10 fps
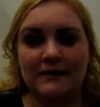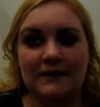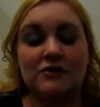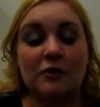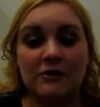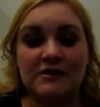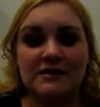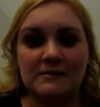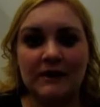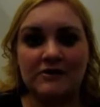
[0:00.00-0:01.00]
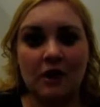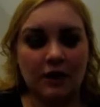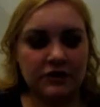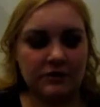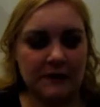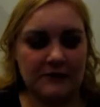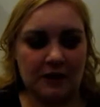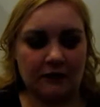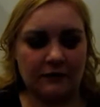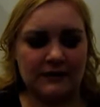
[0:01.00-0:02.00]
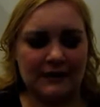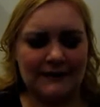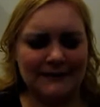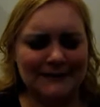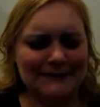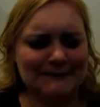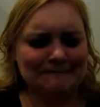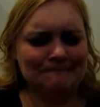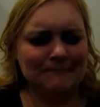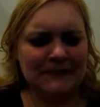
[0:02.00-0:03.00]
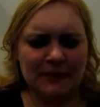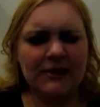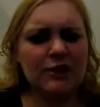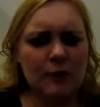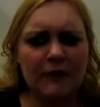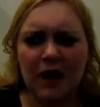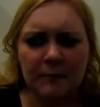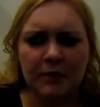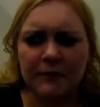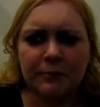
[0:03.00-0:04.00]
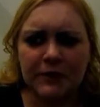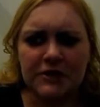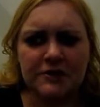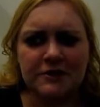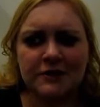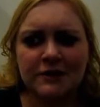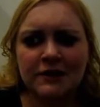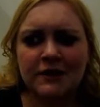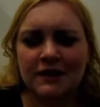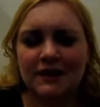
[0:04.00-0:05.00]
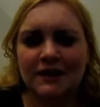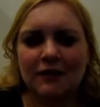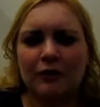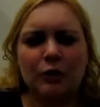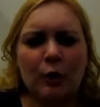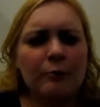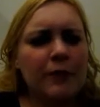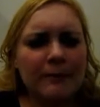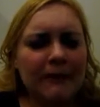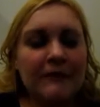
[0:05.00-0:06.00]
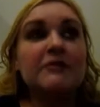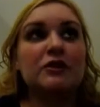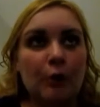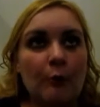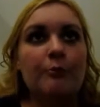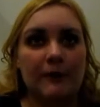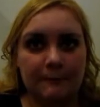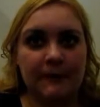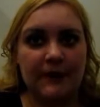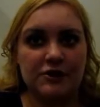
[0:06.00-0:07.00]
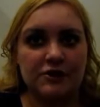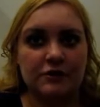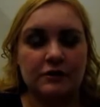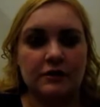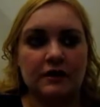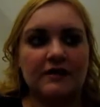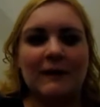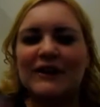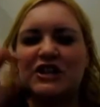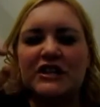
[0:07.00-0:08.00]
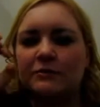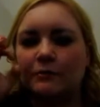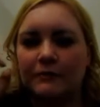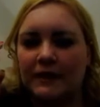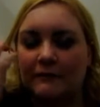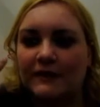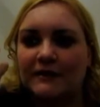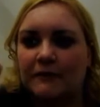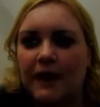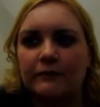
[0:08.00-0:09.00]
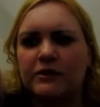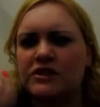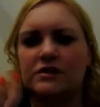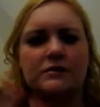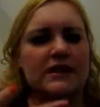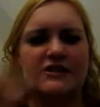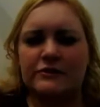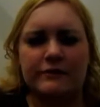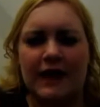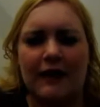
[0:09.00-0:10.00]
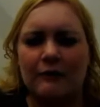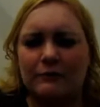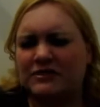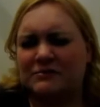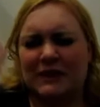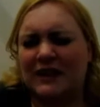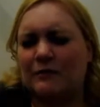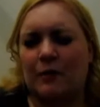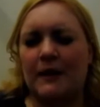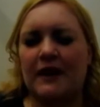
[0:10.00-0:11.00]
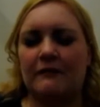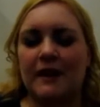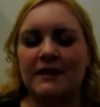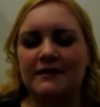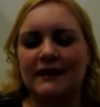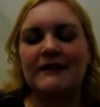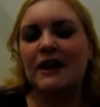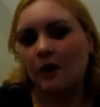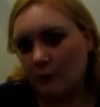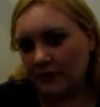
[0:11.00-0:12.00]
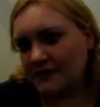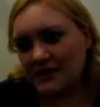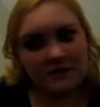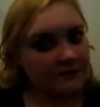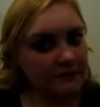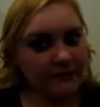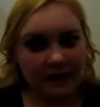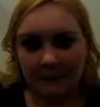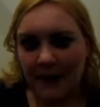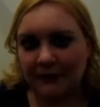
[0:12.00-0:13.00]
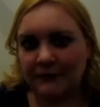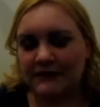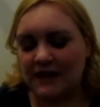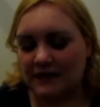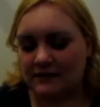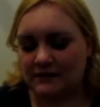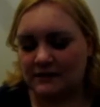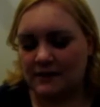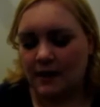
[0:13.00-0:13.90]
Like, so I went to see my doctor. My doctor said, sounds like you have high blood pressure. Or low blood, I think it was low blood pressure. Because my cheeks get really red, which they do now. Just when I get warm, I get red. He's like, we'll send you for like a battery of tests.